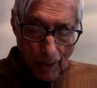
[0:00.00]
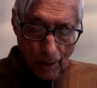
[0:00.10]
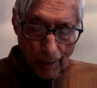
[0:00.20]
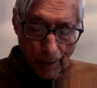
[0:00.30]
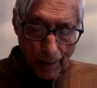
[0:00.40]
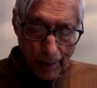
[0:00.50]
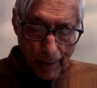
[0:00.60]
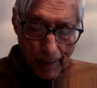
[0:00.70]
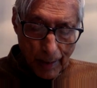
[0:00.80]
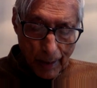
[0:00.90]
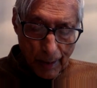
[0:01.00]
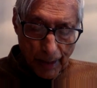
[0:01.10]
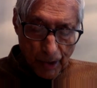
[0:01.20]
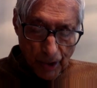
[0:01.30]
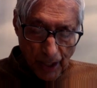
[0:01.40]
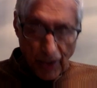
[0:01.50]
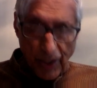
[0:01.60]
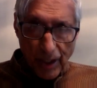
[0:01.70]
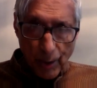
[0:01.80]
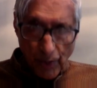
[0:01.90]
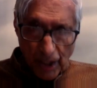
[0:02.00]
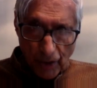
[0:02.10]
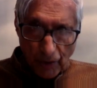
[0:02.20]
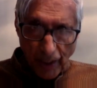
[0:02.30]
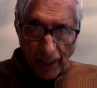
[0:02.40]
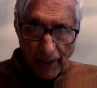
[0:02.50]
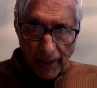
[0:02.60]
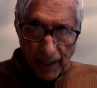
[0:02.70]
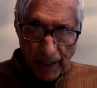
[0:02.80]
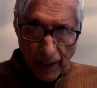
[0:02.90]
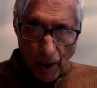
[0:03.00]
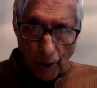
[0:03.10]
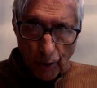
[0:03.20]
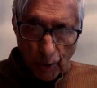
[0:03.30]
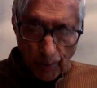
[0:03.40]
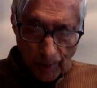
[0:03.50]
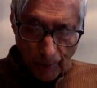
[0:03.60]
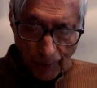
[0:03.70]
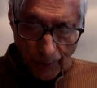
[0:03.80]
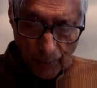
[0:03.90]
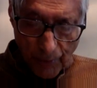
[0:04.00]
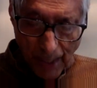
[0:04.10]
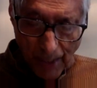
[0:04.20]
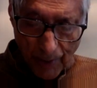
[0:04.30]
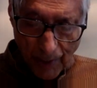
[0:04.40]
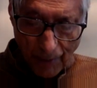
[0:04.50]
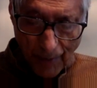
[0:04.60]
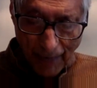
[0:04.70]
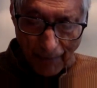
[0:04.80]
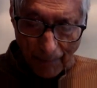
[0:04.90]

on 16th, 23, and 30 October of 2005.